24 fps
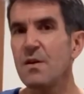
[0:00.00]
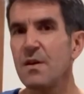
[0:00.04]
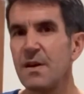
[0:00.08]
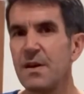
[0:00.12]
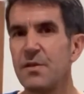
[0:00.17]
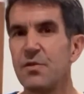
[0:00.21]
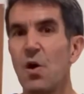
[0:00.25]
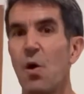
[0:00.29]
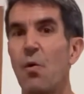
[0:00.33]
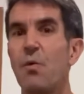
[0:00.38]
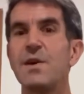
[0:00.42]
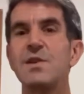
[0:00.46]

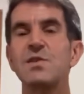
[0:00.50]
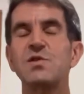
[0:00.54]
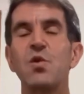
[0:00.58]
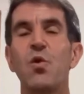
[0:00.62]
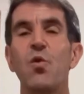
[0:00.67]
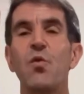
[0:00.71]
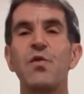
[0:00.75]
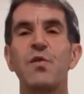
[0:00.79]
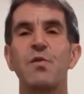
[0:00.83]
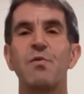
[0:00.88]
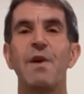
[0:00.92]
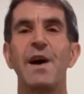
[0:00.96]
no one
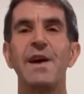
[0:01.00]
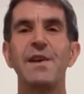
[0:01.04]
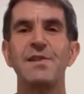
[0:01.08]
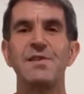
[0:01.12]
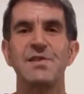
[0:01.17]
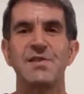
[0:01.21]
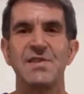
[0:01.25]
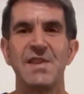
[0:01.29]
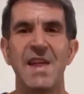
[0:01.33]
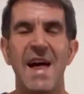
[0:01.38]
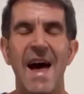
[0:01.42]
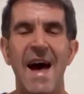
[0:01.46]
told the
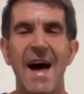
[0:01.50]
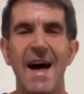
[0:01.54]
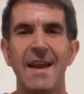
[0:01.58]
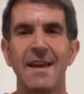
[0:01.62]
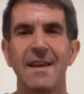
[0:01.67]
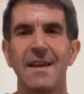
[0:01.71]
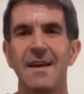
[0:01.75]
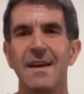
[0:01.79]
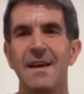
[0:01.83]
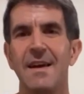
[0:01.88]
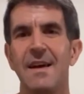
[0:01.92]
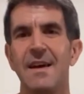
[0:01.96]
runners that.
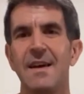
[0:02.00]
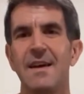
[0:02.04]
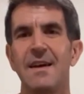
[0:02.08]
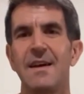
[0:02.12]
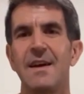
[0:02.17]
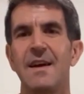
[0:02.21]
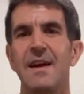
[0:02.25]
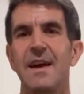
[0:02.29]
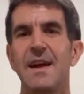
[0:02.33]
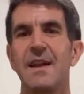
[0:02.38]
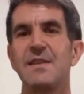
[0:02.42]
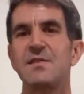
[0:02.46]

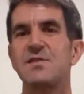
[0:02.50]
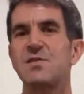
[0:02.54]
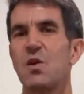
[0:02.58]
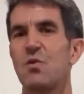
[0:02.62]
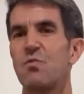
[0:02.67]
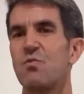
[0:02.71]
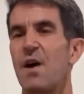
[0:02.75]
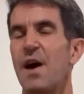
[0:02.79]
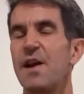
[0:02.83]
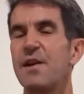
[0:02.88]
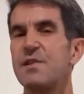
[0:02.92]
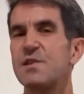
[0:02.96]
And so
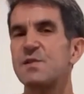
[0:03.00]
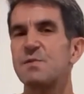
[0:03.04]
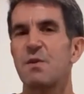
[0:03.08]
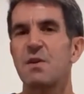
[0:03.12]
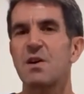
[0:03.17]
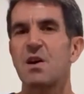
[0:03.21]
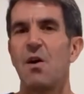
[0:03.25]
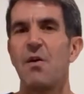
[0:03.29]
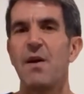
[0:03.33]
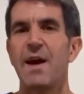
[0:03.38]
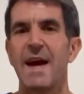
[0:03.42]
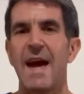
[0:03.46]
runners were
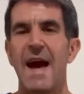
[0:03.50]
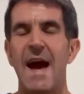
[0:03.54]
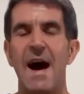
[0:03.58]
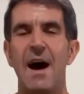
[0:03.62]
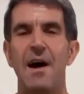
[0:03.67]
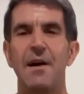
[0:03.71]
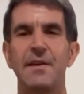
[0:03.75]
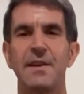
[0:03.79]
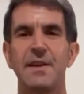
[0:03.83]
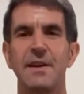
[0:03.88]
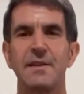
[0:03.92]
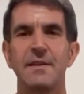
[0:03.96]
going
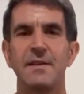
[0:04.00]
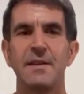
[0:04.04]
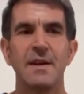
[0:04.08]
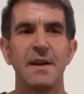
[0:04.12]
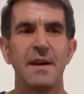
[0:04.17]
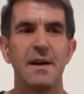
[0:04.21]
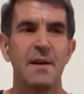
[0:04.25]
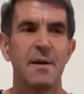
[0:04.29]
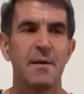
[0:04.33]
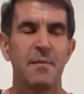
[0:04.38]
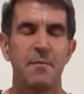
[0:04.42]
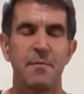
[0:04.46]
out and
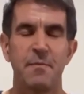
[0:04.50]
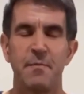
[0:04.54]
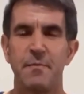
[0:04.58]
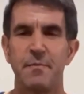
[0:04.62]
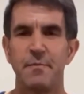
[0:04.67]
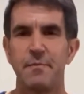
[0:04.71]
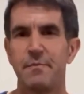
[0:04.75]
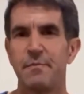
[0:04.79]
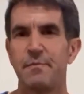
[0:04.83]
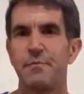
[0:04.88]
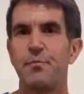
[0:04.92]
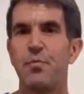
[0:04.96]

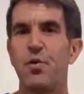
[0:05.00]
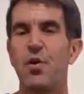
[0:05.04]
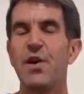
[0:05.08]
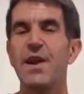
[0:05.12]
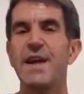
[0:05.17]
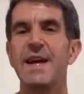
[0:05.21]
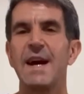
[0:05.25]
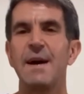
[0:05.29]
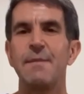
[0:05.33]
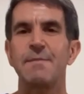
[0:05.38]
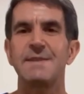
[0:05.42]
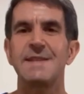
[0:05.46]

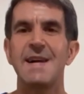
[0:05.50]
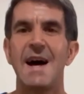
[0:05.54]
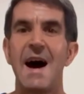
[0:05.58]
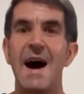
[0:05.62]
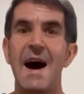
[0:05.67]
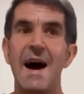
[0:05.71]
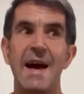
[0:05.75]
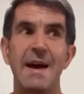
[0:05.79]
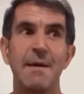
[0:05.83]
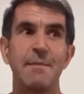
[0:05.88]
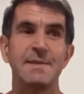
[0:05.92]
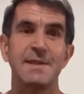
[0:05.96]
putting up
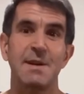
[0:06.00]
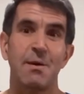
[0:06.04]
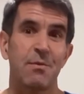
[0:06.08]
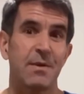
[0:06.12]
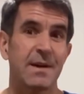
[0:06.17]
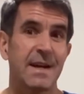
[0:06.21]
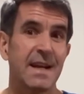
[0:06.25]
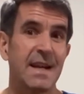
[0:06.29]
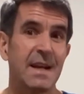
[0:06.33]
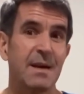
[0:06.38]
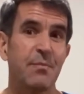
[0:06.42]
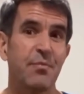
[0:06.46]
times that were
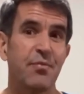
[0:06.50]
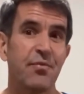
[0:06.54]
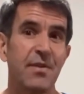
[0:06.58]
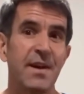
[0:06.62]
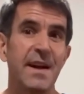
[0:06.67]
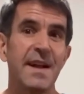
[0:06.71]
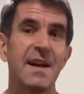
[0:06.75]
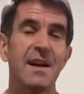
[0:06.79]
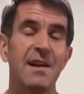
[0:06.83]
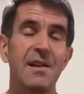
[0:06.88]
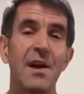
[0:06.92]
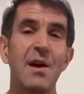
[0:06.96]
getting
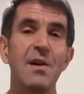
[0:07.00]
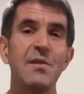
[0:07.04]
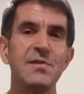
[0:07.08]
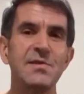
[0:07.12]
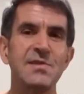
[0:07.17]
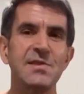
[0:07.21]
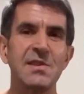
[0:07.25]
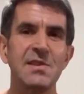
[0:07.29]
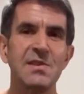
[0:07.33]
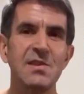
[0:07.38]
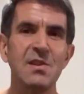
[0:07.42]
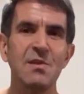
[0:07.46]
pretty close
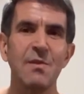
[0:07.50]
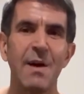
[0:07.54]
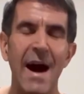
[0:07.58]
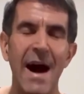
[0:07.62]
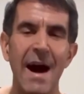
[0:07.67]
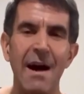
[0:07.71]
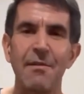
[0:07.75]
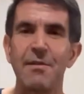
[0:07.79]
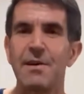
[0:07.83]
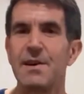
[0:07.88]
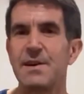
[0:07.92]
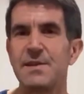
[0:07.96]
to 2
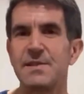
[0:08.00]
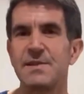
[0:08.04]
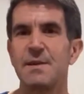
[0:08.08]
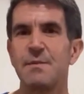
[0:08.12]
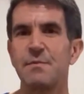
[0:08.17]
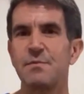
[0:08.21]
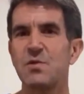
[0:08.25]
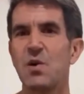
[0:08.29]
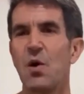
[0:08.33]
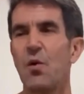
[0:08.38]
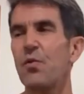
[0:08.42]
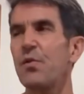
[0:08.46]
hours
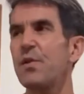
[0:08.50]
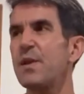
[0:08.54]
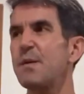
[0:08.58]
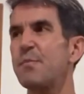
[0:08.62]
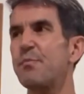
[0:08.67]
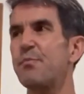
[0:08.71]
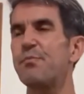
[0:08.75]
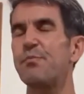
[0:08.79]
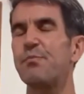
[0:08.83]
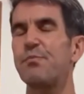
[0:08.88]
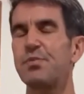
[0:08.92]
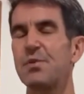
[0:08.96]
and totally
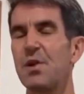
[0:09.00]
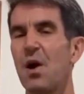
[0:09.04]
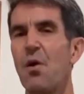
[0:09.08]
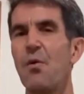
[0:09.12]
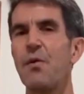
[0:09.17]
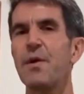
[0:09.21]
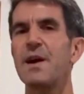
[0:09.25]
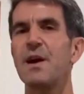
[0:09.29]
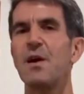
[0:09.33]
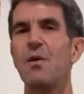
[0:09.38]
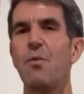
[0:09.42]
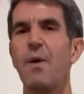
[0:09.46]

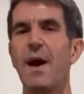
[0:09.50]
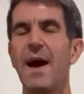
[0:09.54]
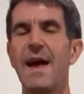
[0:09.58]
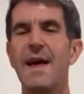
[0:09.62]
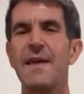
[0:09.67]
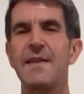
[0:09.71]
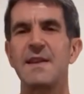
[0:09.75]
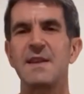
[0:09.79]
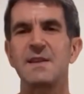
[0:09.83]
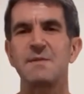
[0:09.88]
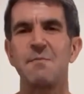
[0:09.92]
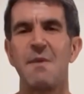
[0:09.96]
blowing away
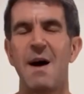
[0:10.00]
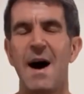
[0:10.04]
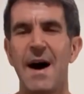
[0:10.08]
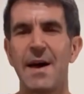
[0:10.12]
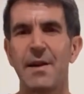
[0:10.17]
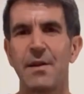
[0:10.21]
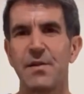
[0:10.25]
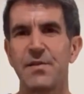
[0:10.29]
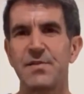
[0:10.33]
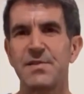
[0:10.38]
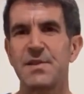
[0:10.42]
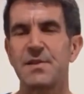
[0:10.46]
these
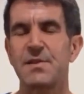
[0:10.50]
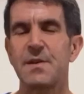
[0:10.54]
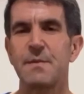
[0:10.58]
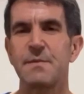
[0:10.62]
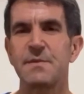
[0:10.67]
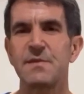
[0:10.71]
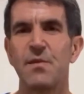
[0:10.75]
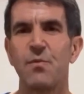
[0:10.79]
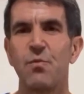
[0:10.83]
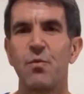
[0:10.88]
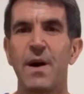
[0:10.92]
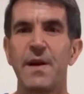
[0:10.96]
models in
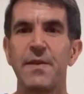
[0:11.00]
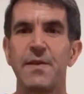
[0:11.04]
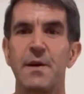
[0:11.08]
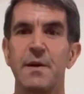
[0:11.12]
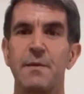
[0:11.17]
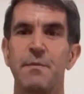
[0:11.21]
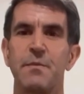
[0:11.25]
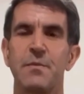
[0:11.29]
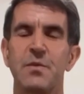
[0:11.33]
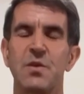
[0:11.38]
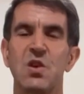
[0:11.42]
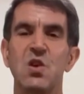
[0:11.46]
terms of what
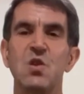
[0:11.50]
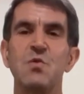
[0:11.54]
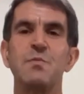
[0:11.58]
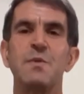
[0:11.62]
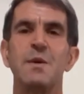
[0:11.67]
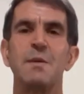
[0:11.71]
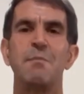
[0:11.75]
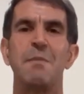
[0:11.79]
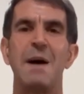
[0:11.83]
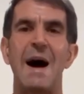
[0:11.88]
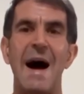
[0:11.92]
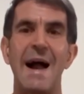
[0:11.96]
the
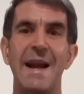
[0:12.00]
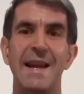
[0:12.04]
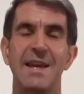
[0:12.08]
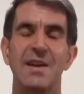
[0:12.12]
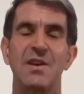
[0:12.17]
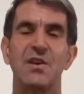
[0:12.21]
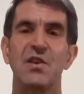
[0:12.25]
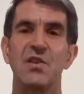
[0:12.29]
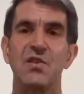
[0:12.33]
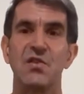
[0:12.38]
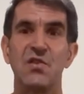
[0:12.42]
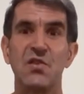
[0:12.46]
human body
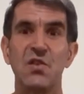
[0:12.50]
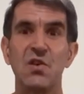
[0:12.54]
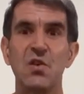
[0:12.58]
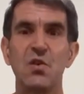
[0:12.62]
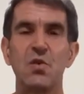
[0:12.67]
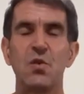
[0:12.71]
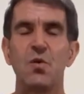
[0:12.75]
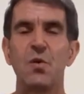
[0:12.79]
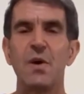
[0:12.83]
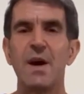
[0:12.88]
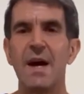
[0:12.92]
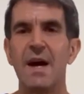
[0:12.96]
could
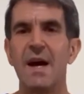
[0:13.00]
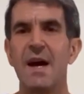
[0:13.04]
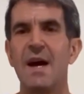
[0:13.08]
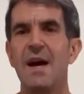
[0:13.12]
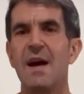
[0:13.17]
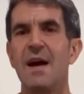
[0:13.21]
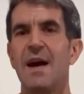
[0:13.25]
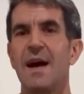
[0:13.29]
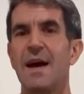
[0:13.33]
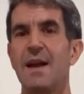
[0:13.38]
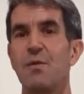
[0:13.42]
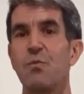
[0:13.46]
do
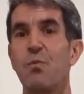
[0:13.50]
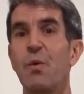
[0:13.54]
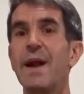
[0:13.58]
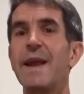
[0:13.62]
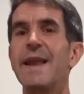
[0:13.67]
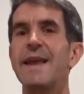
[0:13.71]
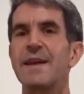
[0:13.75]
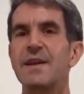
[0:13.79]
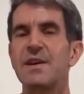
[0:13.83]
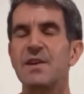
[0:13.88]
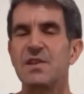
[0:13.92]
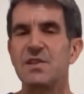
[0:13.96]
and when
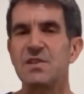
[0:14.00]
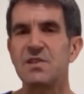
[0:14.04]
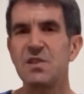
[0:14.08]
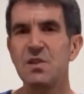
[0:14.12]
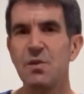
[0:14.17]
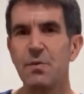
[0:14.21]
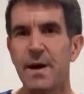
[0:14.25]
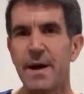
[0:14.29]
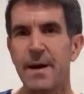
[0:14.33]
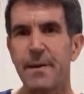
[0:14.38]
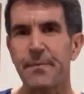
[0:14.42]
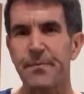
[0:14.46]
it could
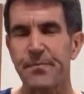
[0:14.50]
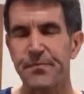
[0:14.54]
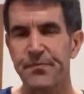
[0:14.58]
do it.